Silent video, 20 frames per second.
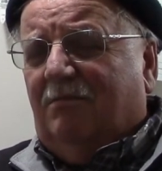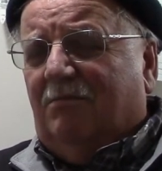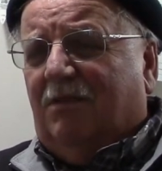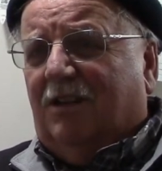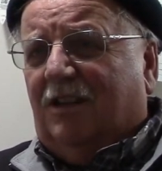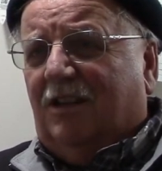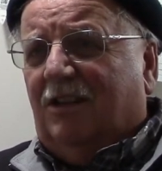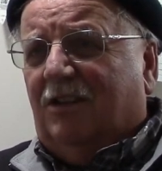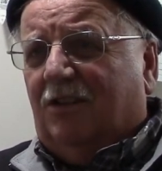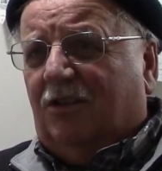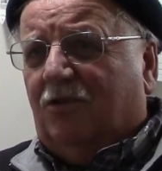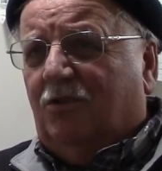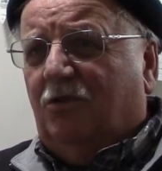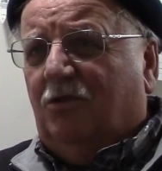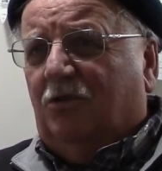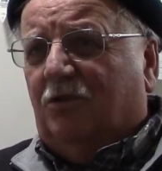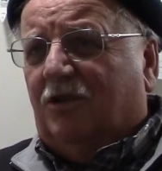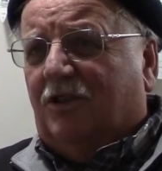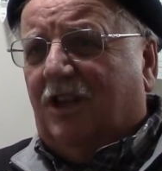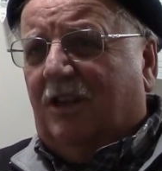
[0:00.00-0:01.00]
But in the
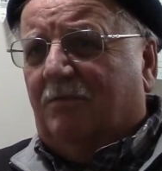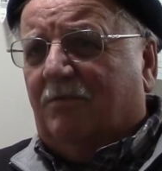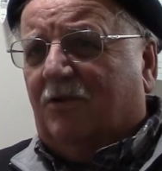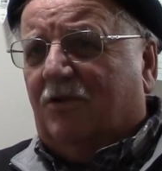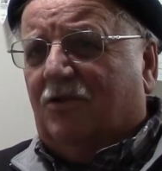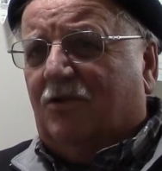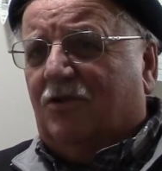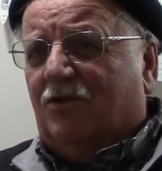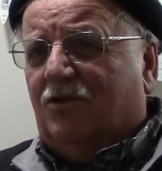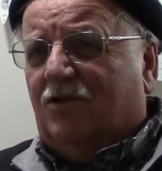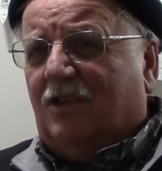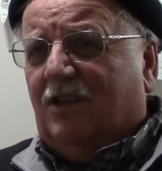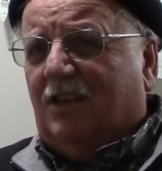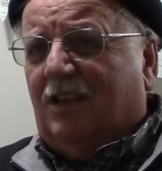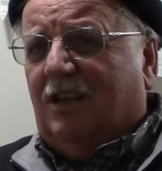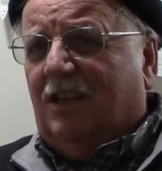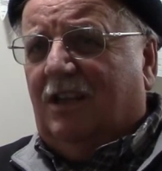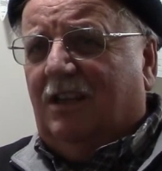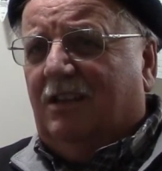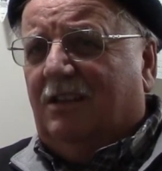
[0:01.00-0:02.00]
cooler temperatures,
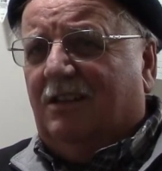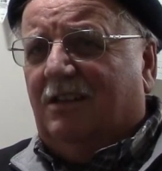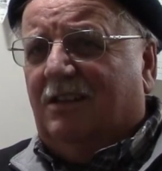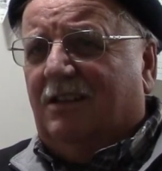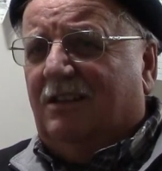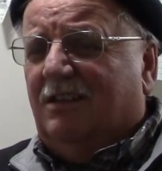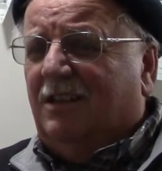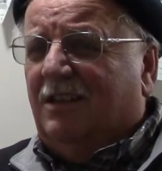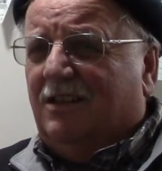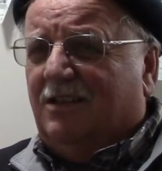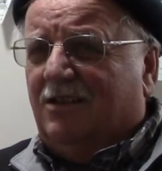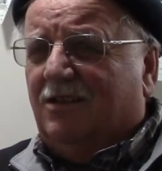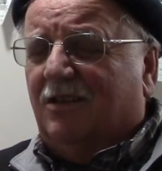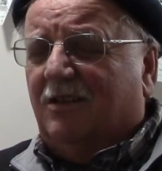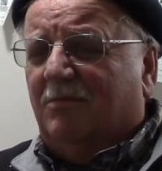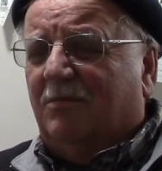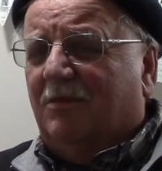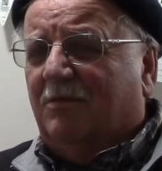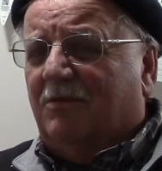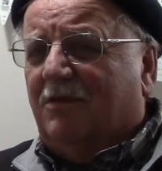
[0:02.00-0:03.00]
it's
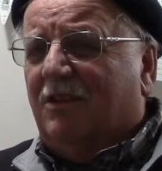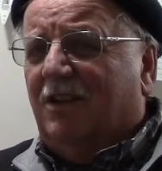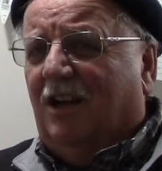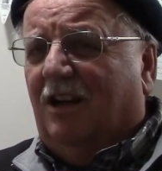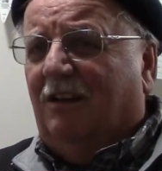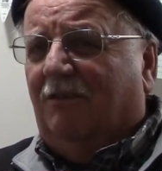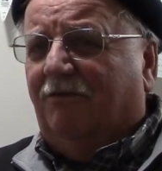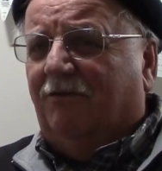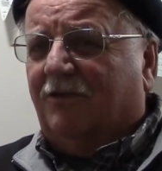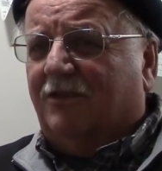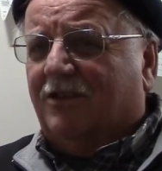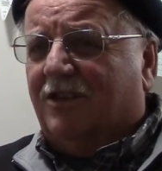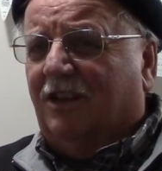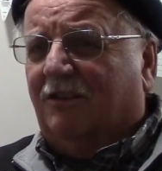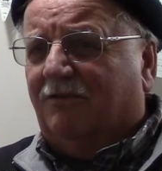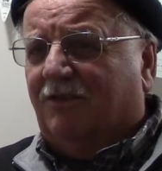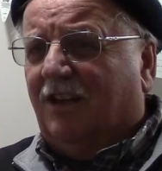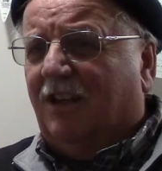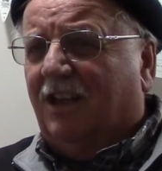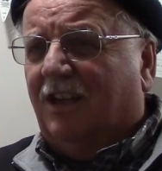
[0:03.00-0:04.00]
going to be awful
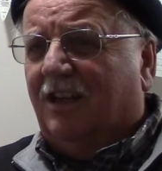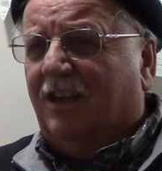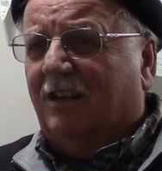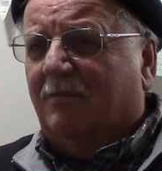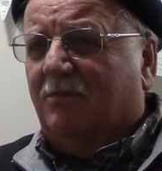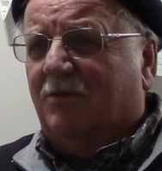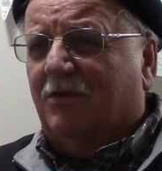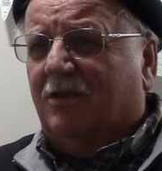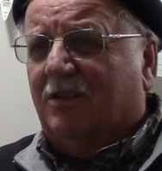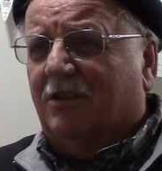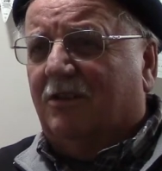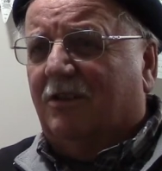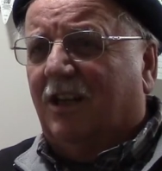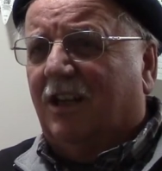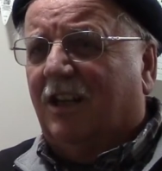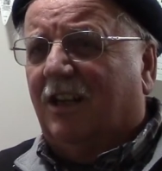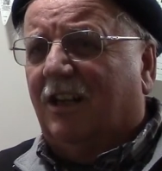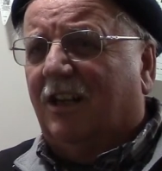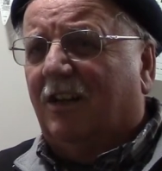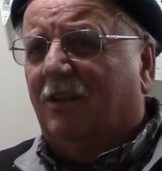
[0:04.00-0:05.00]
tough to get it up to
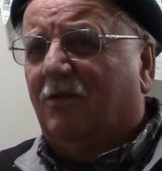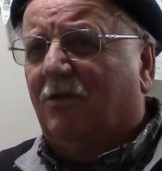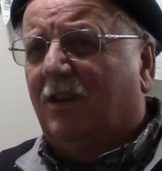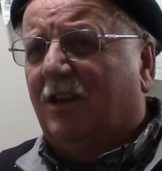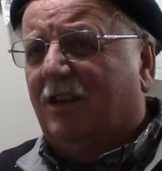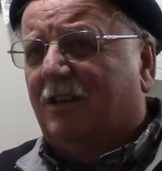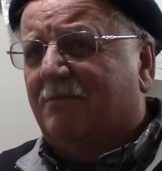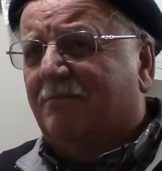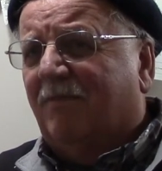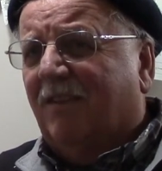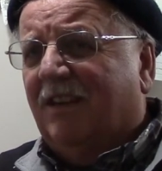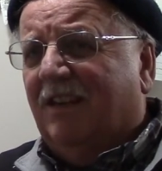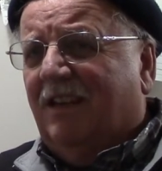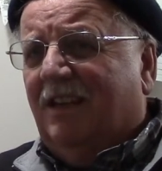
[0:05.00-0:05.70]
180 degrees.